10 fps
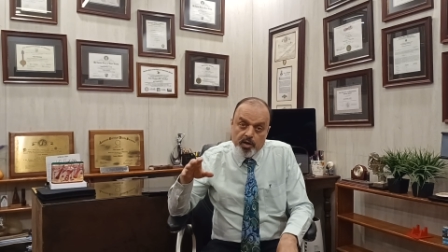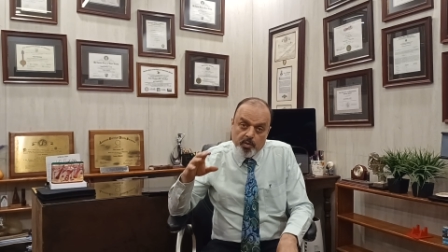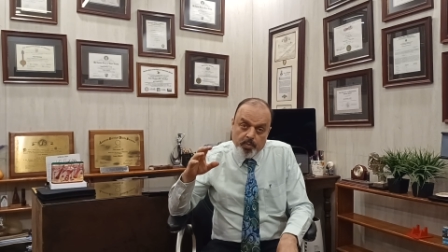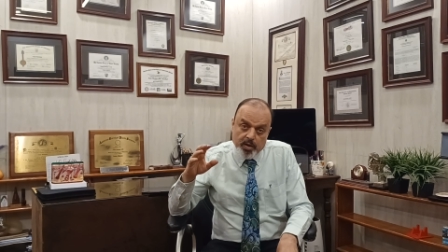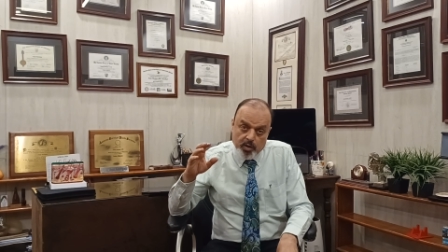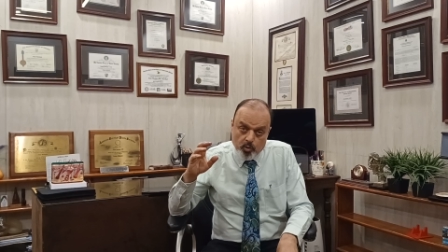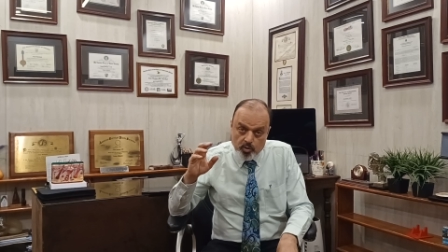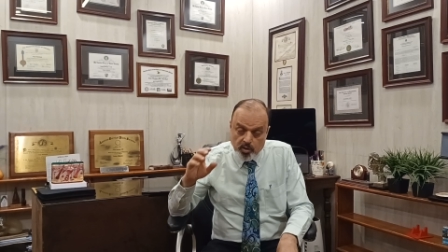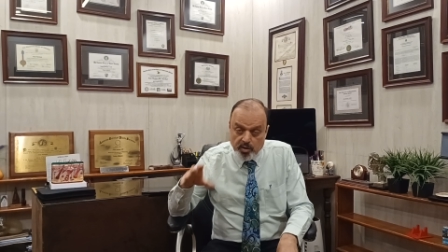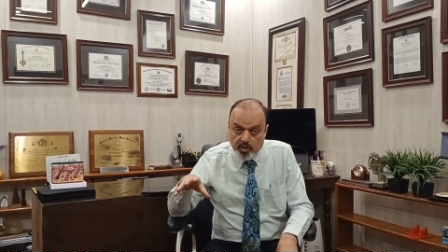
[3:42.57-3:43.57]
and depending
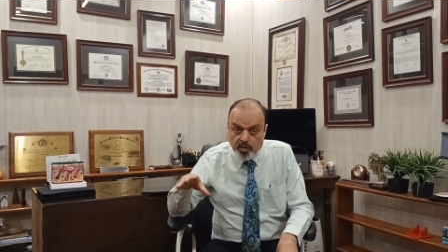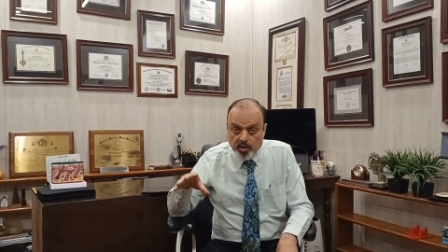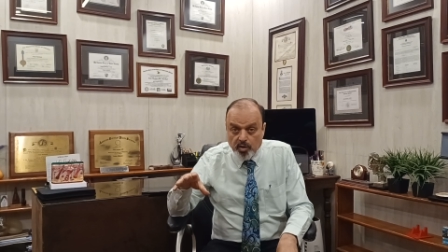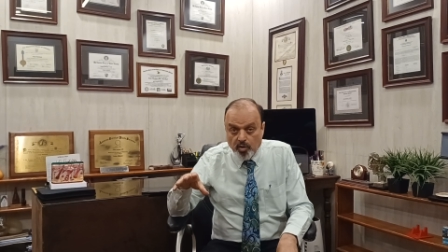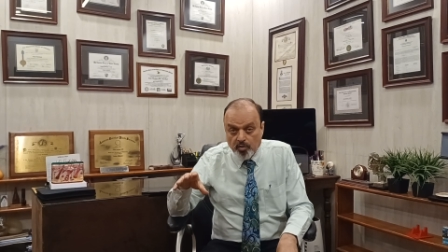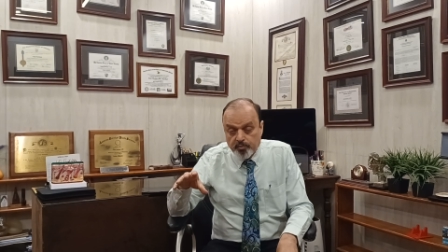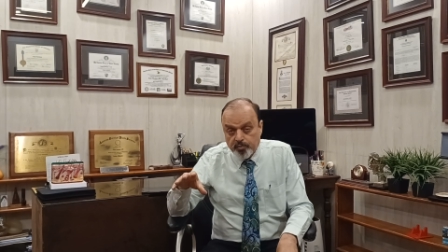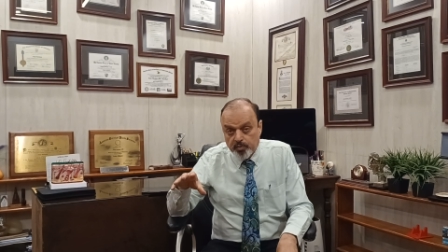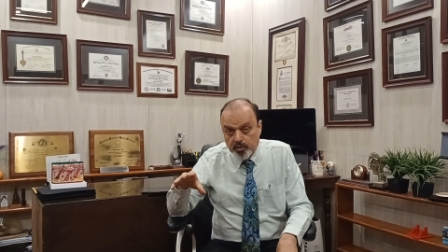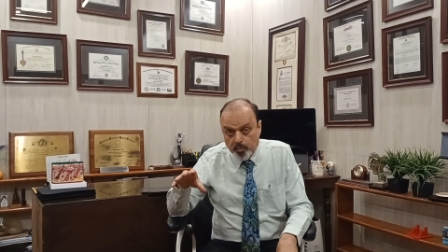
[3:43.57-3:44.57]
on the degree
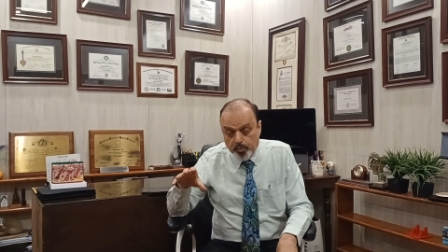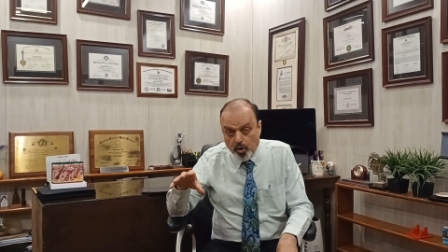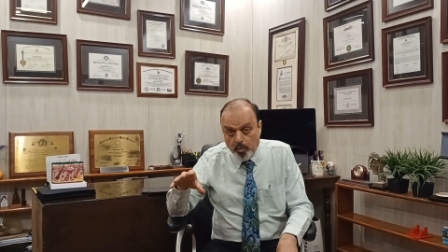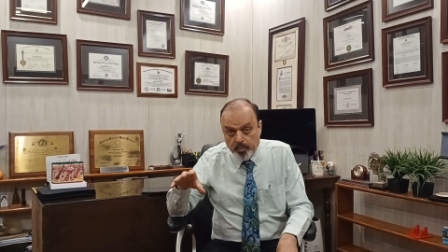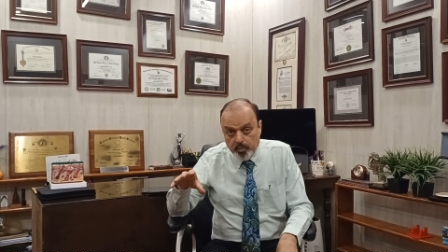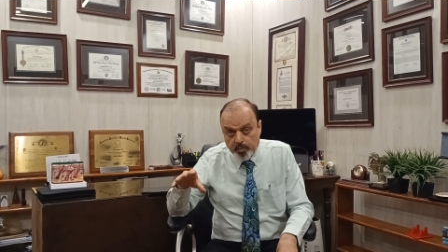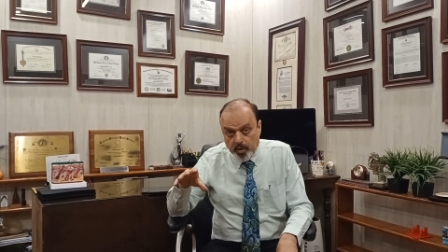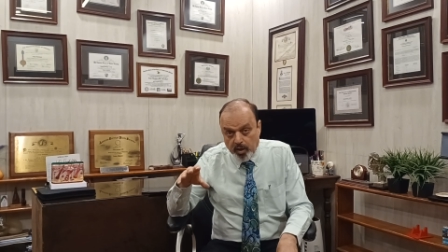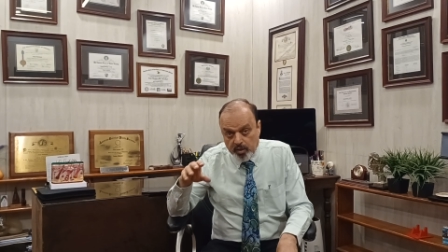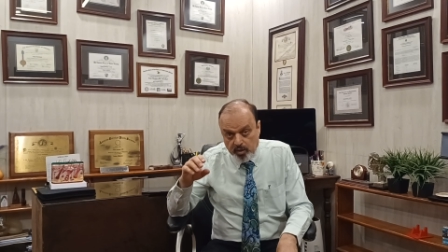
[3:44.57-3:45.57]
of the problem
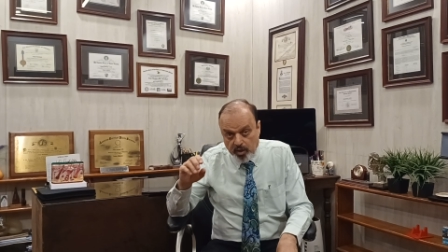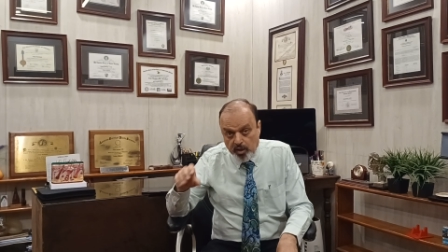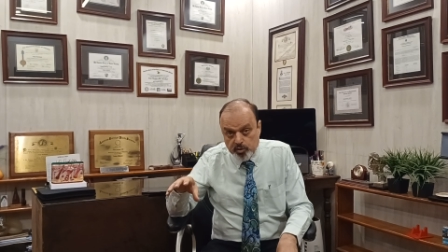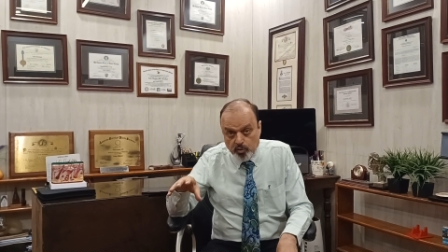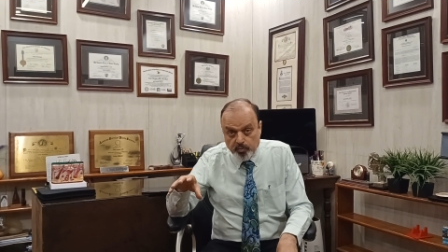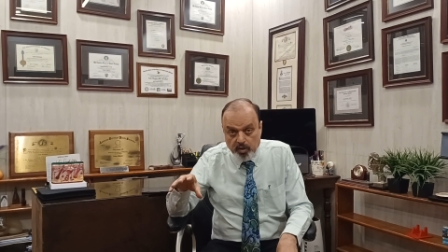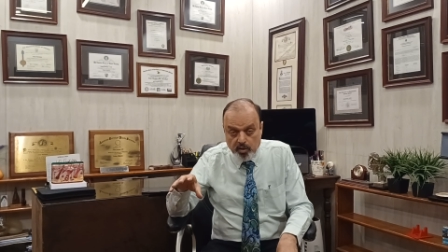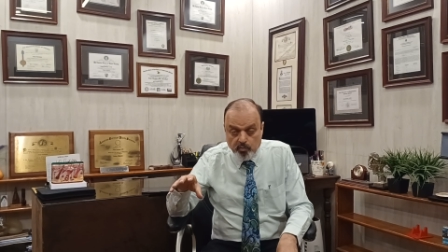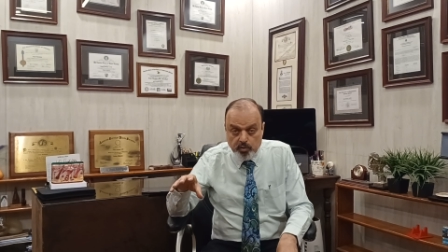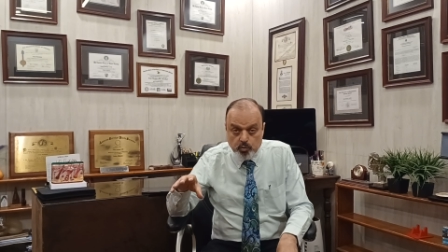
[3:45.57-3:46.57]
and the age of the
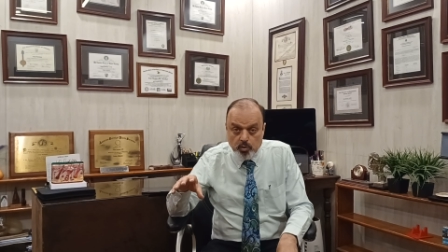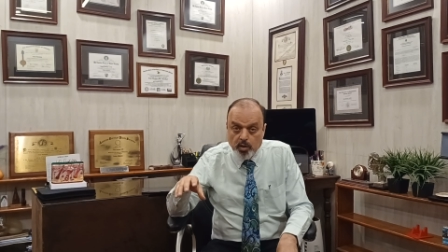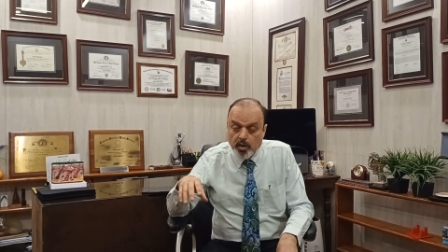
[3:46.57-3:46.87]
individual,